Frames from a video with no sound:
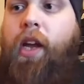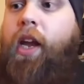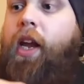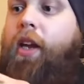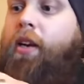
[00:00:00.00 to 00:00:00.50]

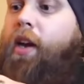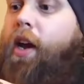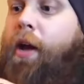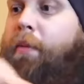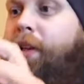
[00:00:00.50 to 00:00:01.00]
And,
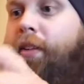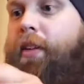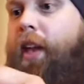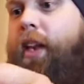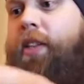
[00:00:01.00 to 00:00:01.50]
I
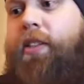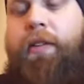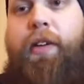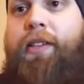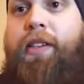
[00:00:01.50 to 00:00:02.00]
mean, it is
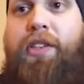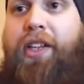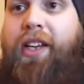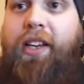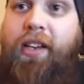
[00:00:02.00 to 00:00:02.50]

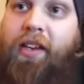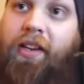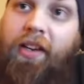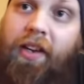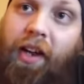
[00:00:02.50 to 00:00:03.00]
essentially,
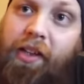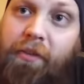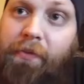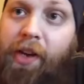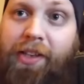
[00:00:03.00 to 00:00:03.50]
it's
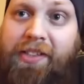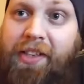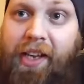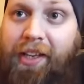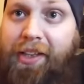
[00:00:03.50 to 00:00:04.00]
a fucking
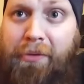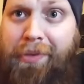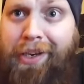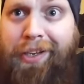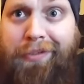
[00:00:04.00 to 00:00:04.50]
Sigelei in the
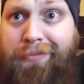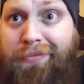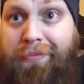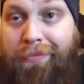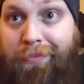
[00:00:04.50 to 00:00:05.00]
back.
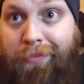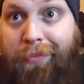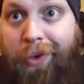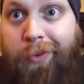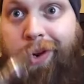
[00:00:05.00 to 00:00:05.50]

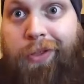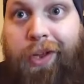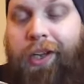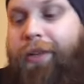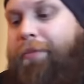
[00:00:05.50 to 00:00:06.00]
Who would have
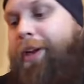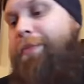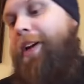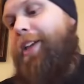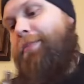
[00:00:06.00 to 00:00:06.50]
thunk it?
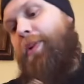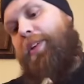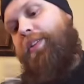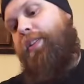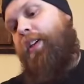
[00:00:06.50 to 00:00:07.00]
Made by
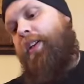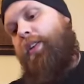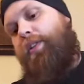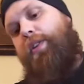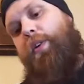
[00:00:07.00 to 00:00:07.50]
Asmodus.
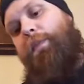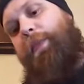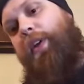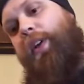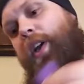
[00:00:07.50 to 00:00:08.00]
So,
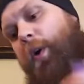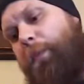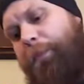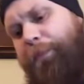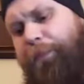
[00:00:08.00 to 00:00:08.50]
there you go.